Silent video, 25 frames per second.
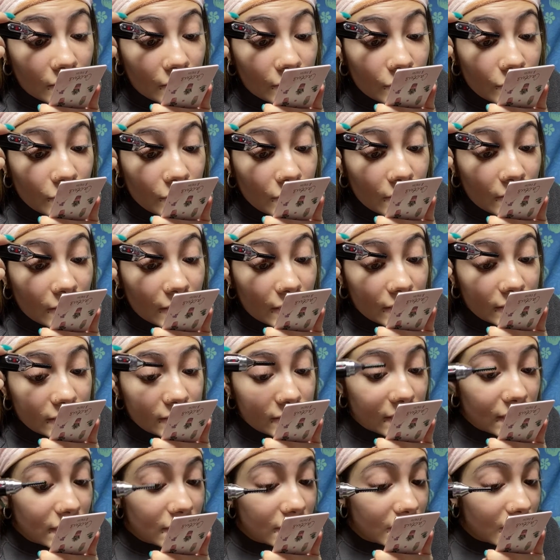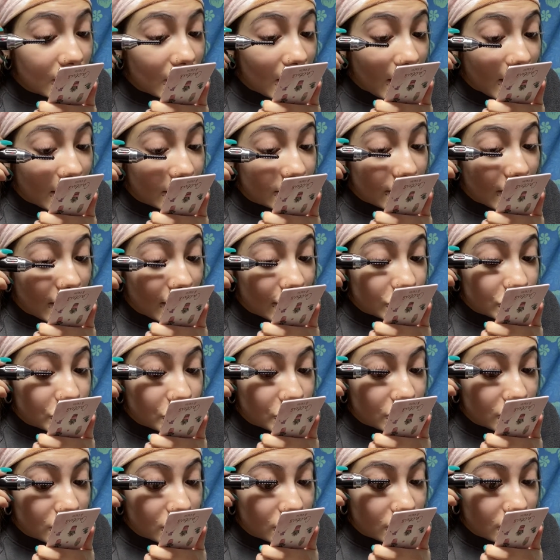This heated
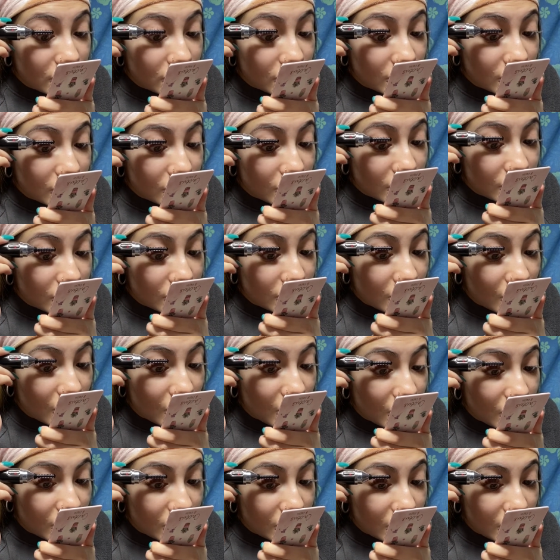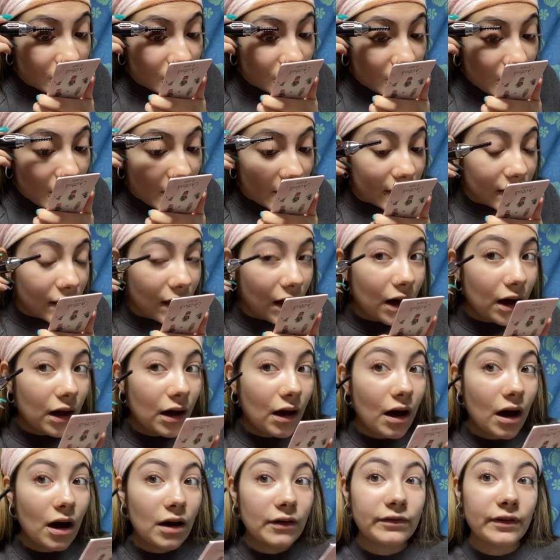eyelash curler I got
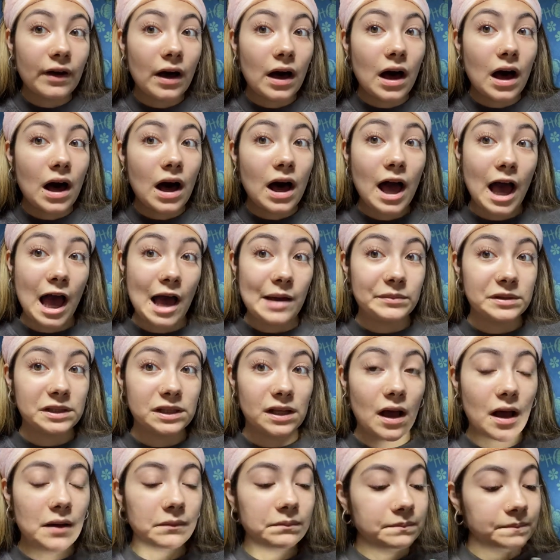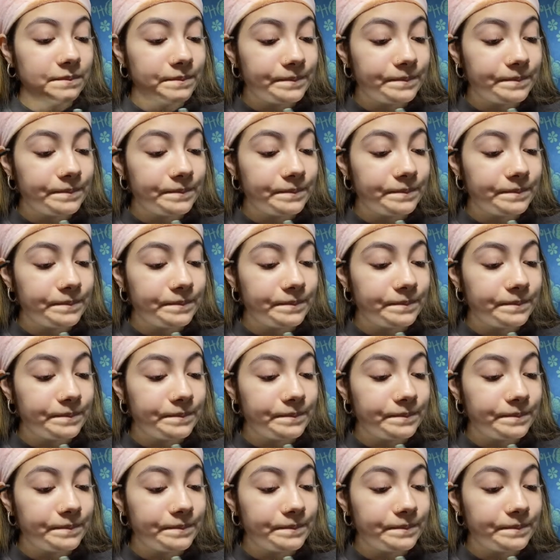off Amazon.